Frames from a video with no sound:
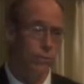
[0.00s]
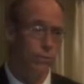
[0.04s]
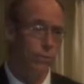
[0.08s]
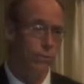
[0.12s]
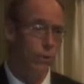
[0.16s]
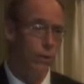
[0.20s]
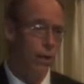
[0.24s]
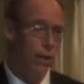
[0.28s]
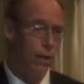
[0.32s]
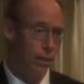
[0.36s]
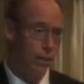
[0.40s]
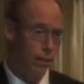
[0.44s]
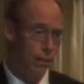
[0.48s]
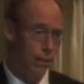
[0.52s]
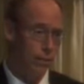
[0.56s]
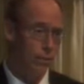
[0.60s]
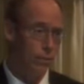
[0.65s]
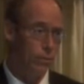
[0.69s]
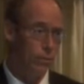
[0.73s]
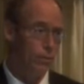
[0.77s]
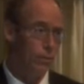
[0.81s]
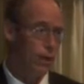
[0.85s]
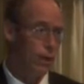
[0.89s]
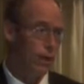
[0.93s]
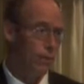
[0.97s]
fly in
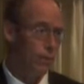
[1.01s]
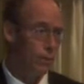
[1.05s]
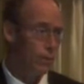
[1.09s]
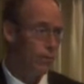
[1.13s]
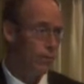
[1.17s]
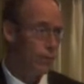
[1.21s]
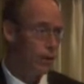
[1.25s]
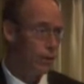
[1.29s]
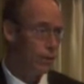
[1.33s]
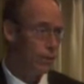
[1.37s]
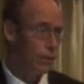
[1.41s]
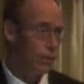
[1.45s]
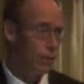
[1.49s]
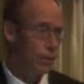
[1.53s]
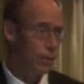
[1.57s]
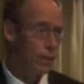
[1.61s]
whose family founded the